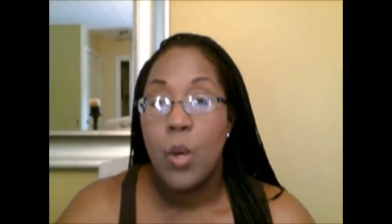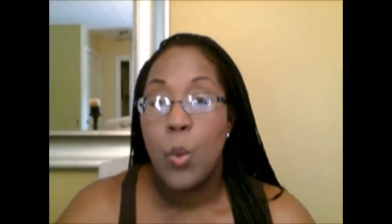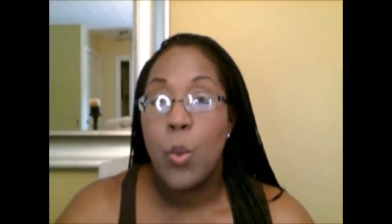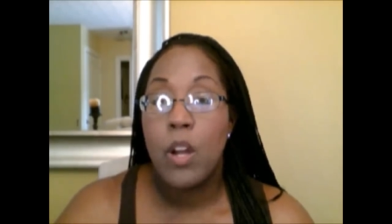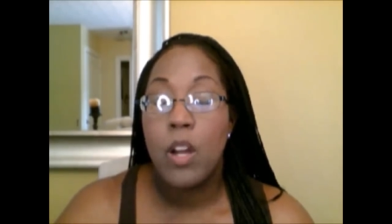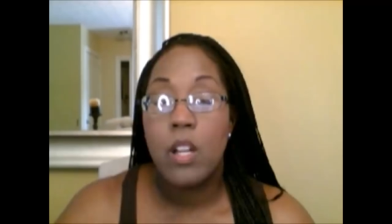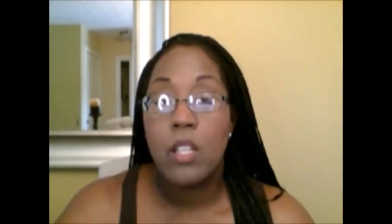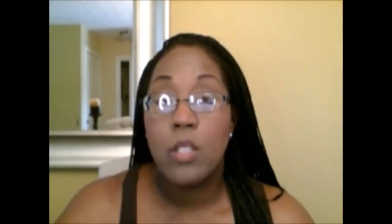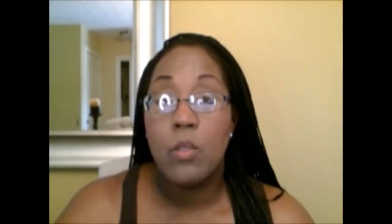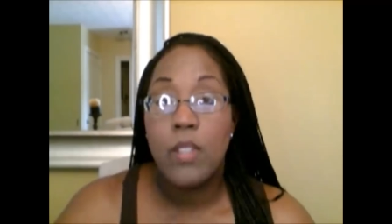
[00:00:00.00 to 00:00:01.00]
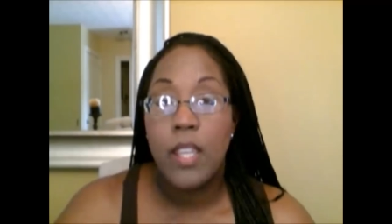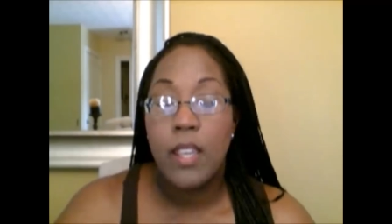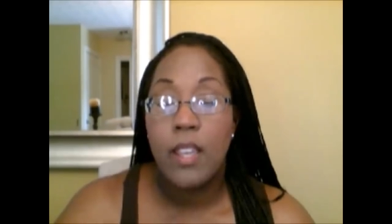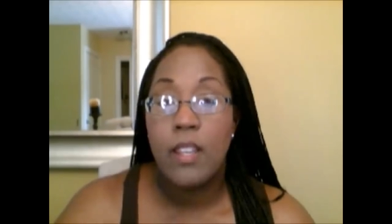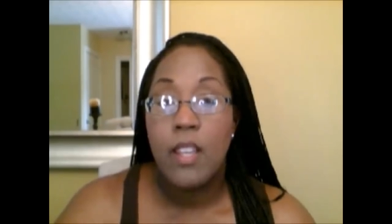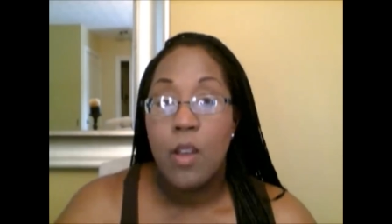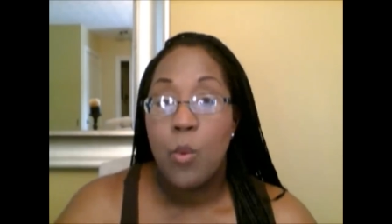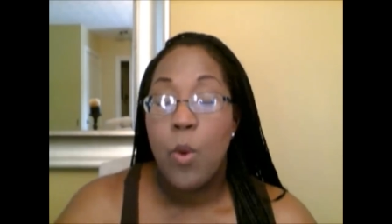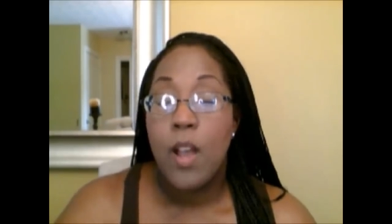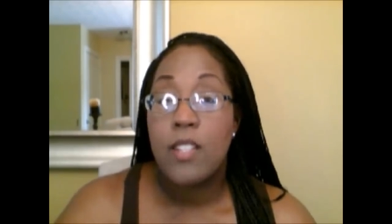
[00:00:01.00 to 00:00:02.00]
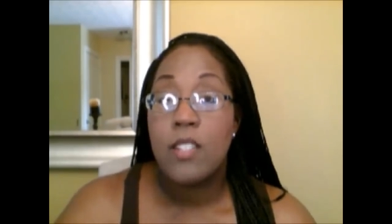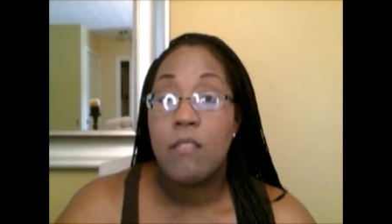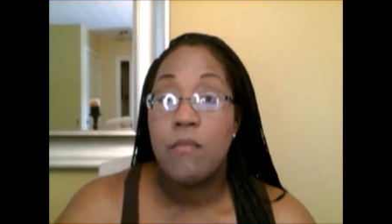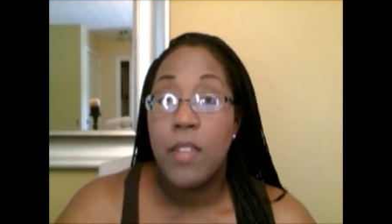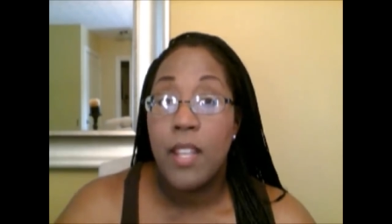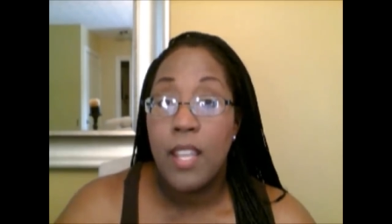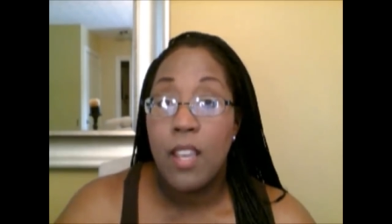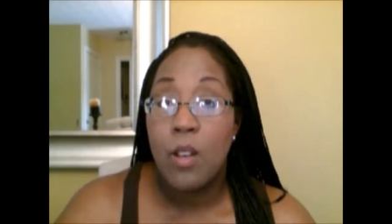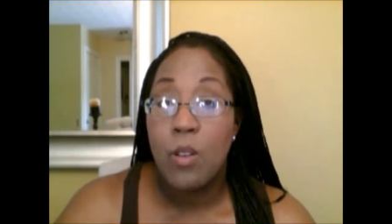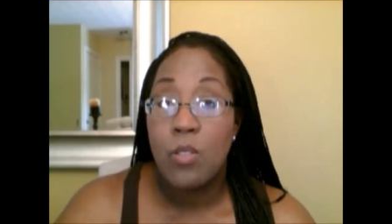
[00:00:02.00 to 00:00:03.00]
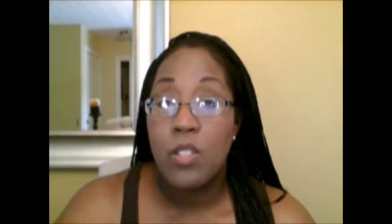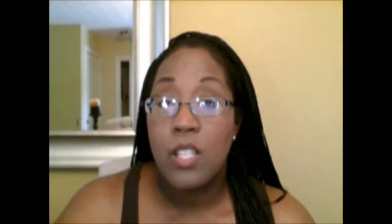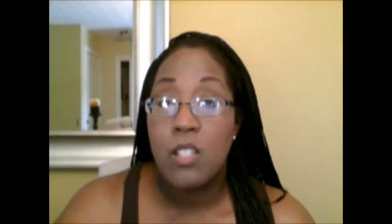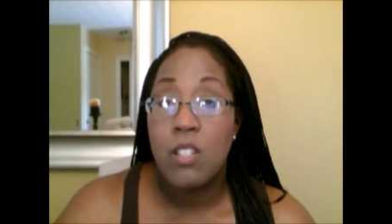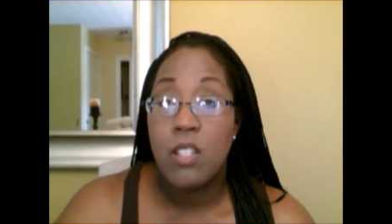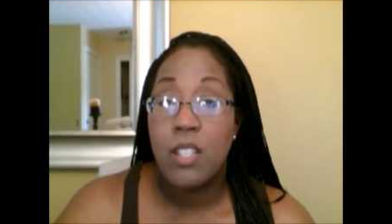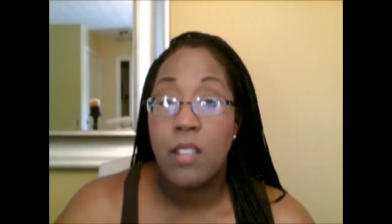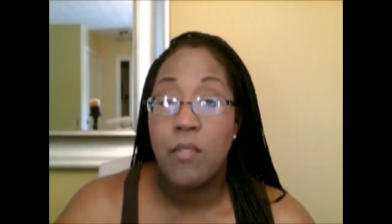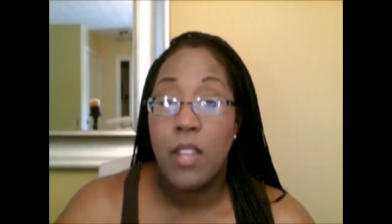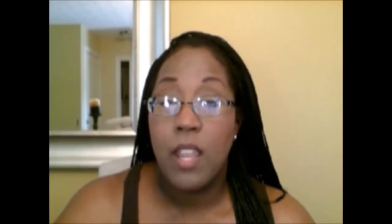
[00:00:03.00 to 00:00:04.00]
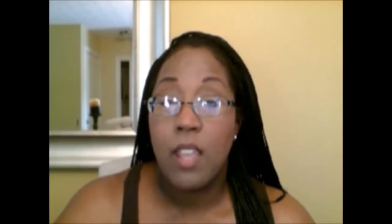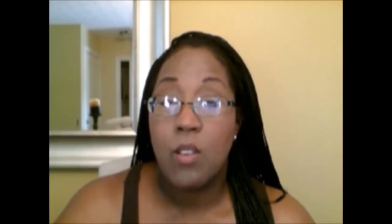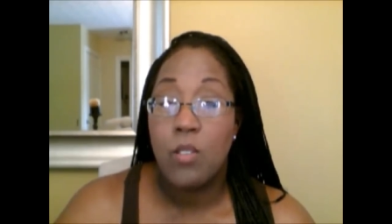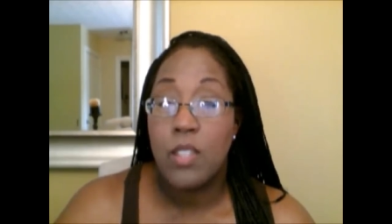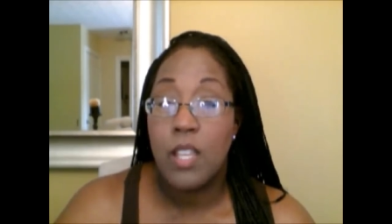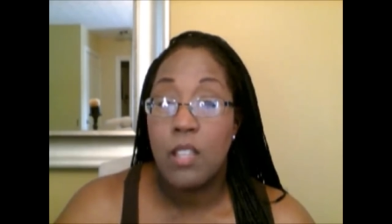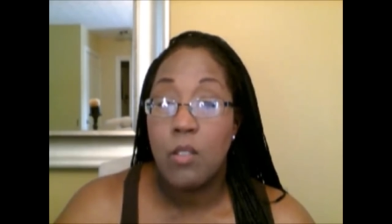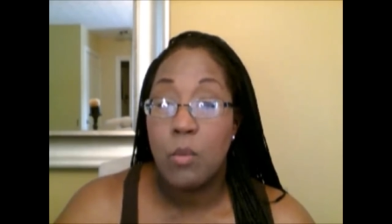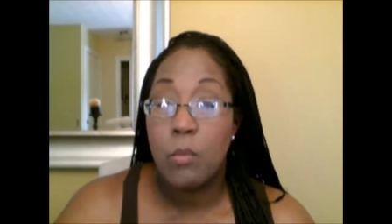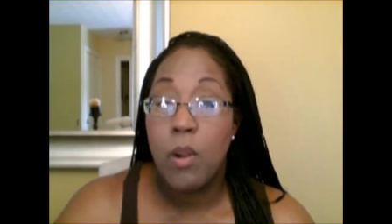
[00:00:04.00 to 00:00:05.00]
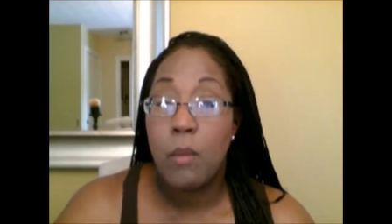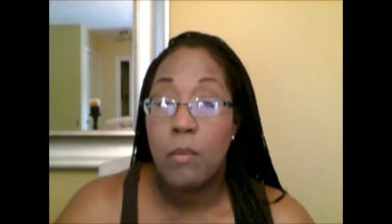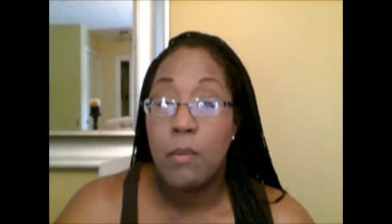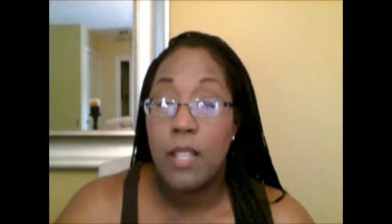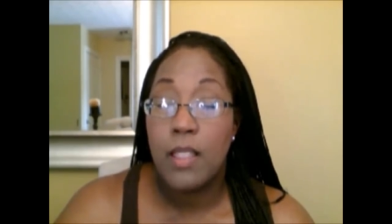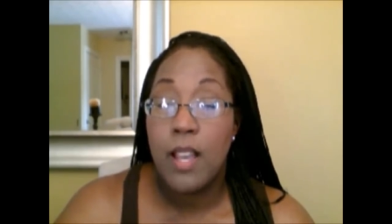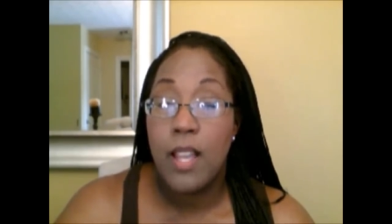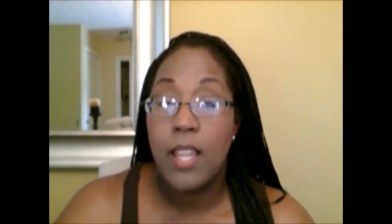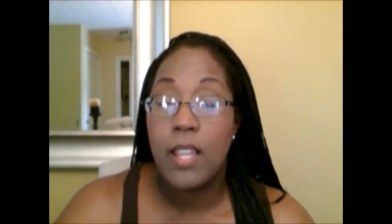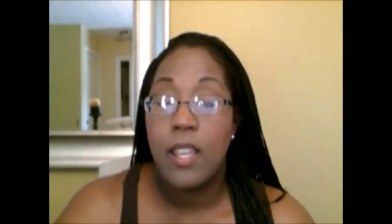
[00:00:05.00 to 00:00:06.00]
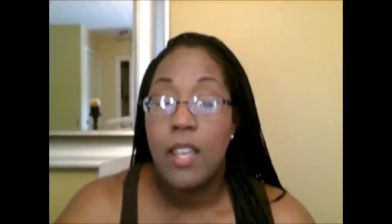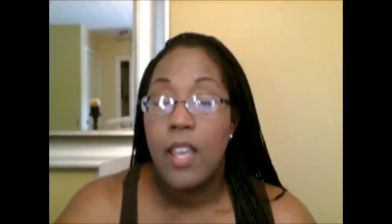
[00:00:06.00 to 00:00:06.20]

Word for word: Or you can watch videos, interesting videos that you would probably like,